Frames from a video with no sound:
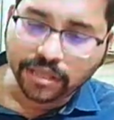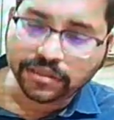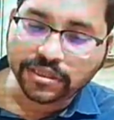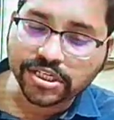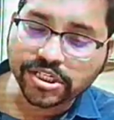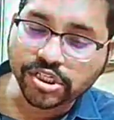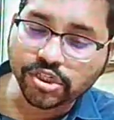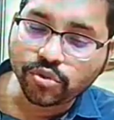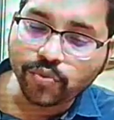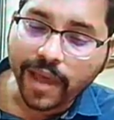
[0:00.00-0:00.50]

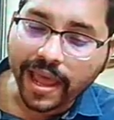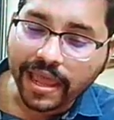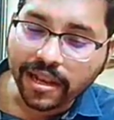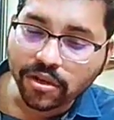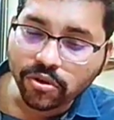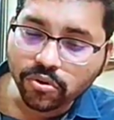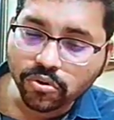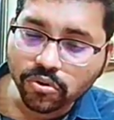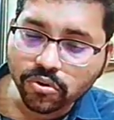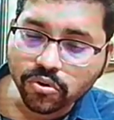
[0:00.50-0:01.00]
the
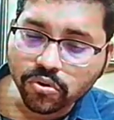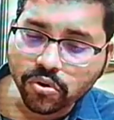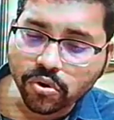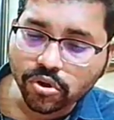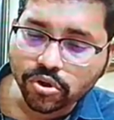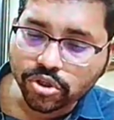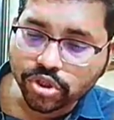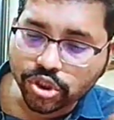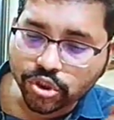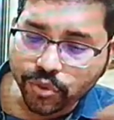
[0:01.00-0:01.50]

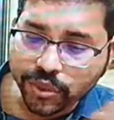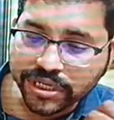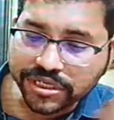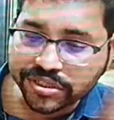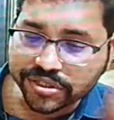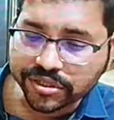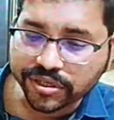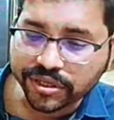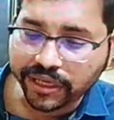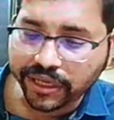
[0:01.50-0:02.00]
swallow
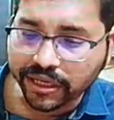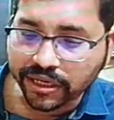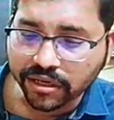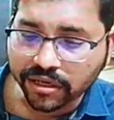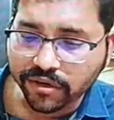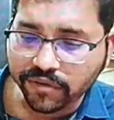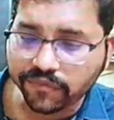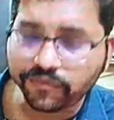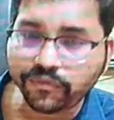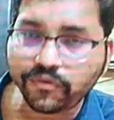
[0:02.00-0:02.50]

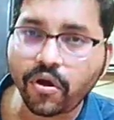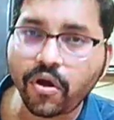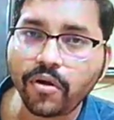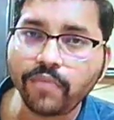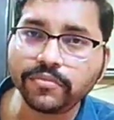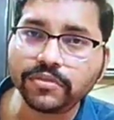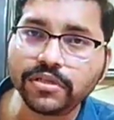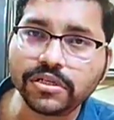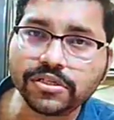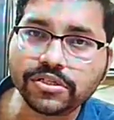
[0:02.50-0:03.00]
twittering
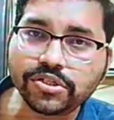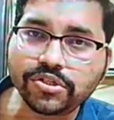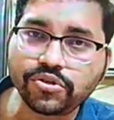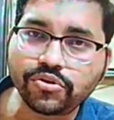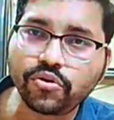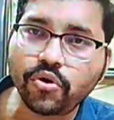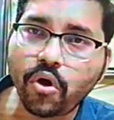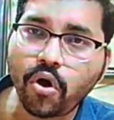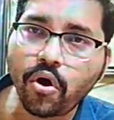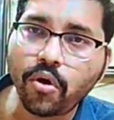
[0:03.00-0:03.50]
from the
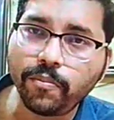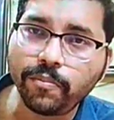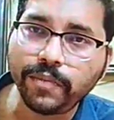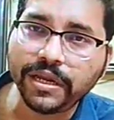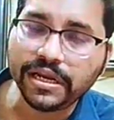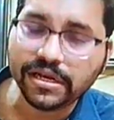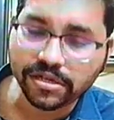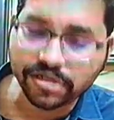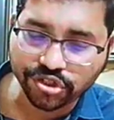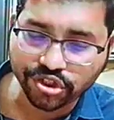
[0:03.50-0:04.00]

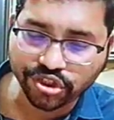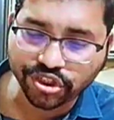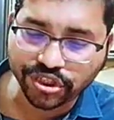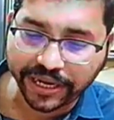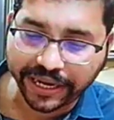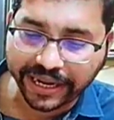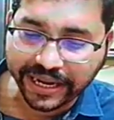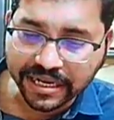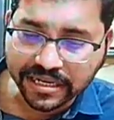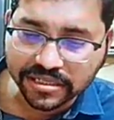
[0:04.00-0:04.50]
straw-built
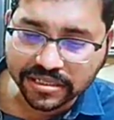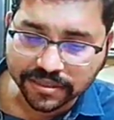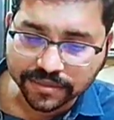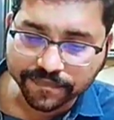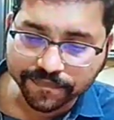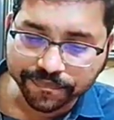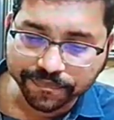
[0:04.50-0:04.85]
shade,